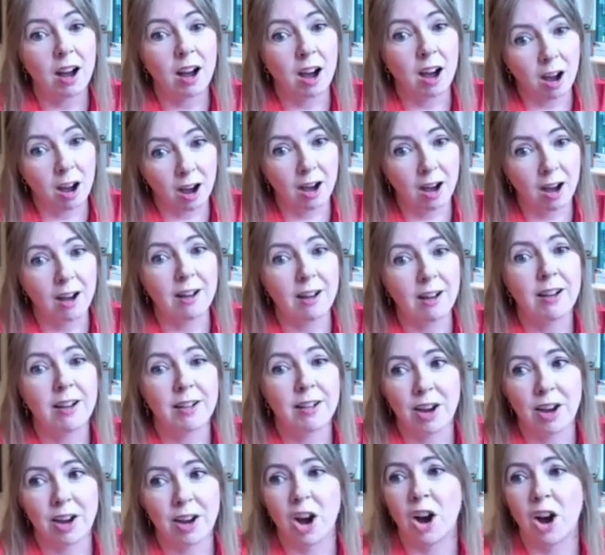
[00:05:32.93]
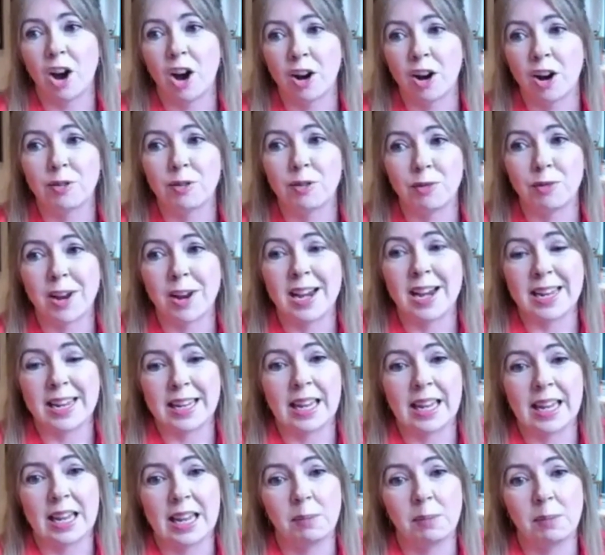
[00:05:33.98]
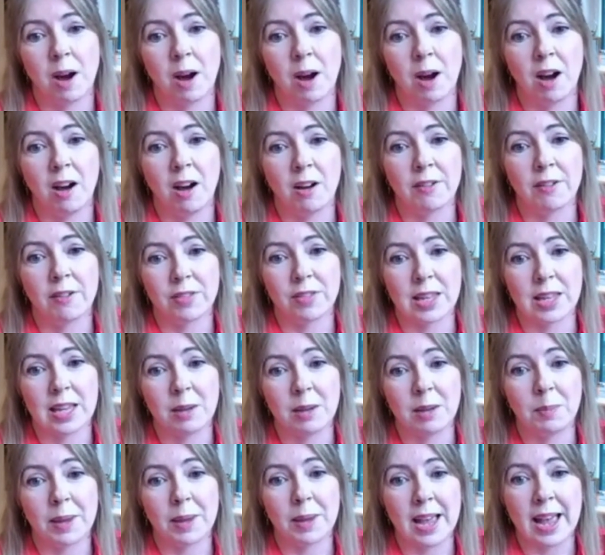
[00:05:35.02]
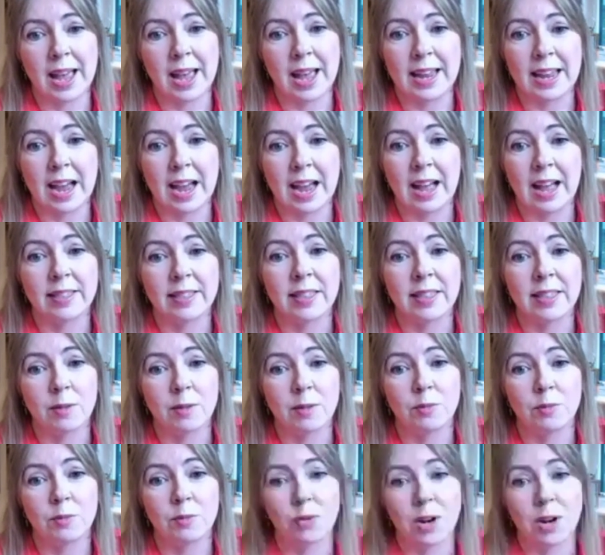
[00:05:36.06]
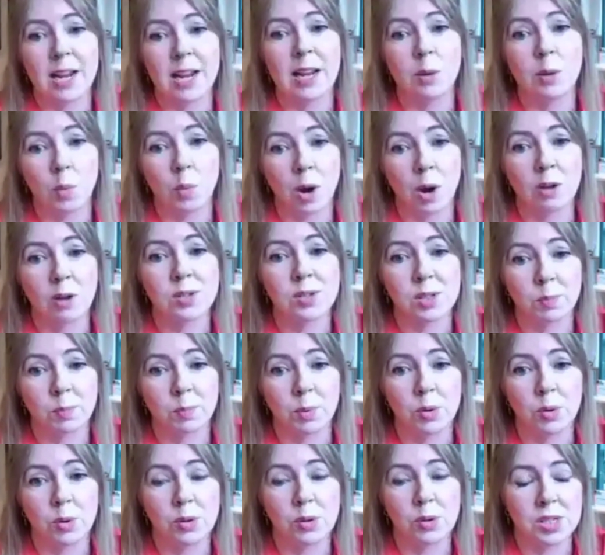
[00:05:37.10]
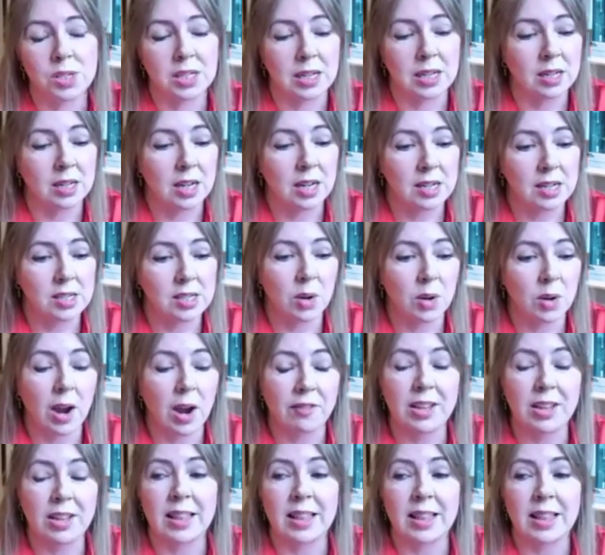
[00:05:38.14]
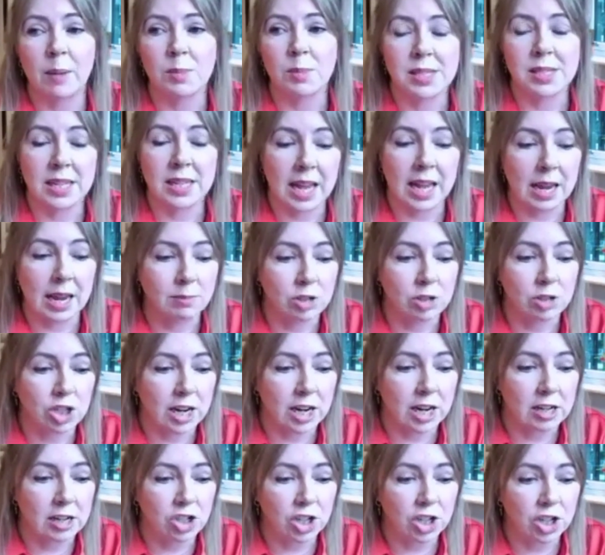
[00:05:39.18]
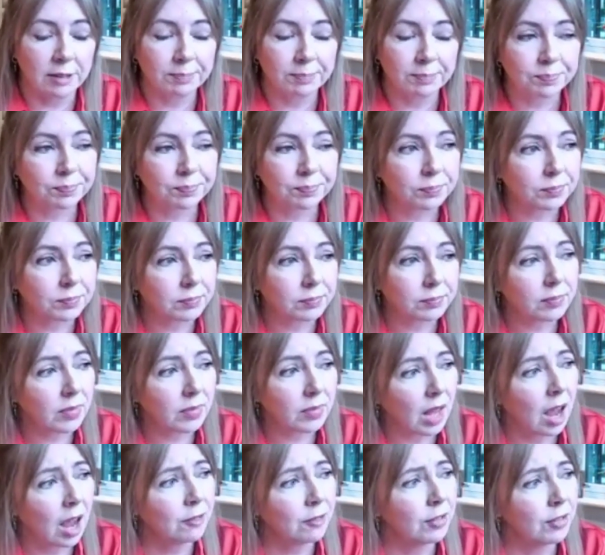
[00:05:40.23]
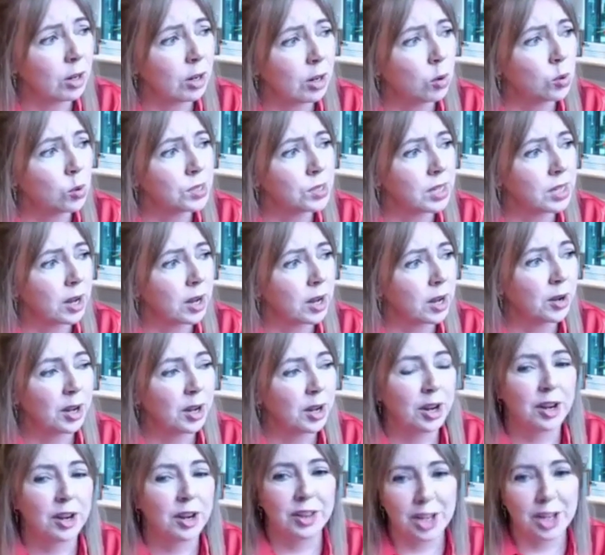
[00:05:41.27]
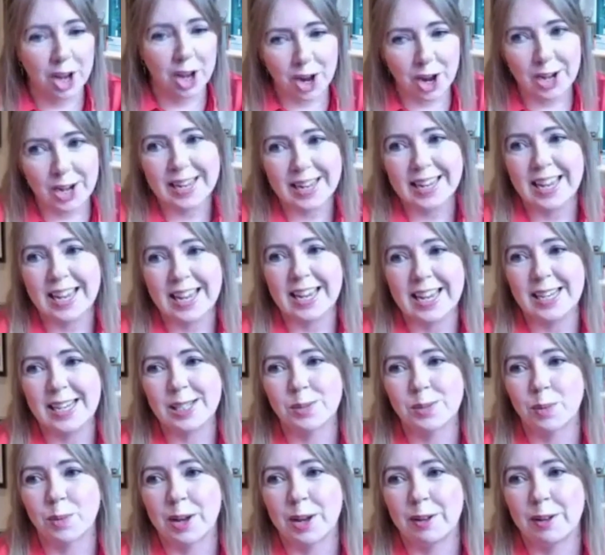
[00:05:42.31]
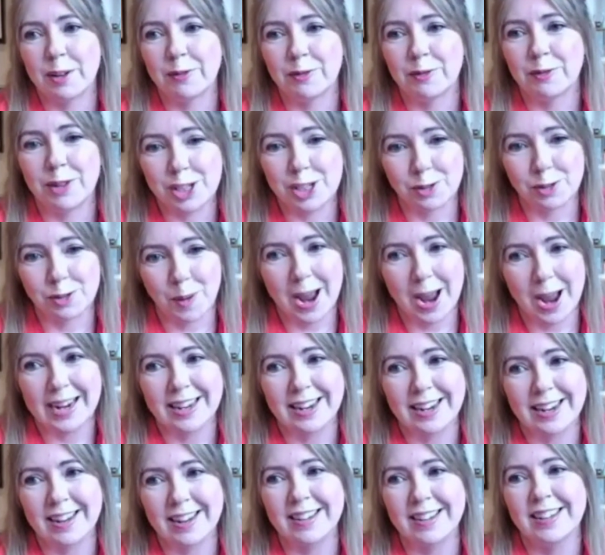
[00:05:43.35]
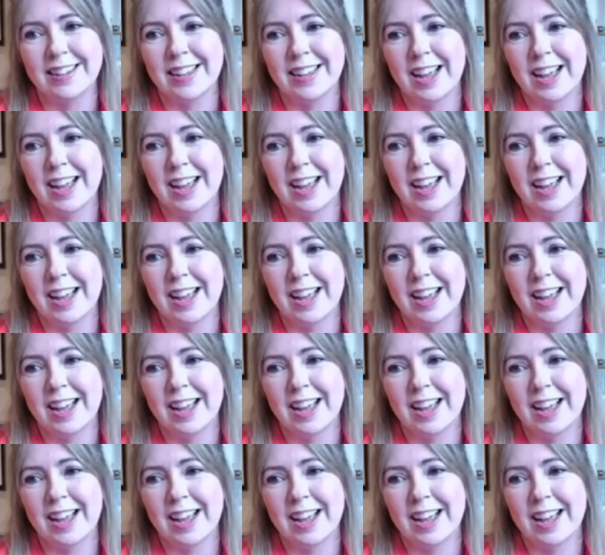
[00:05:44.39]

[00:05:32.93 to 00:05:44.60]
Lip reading: are are a really key part of the EPA, and they're really well supported. So I think that was a game changer. I think also the early years with Rich Wagner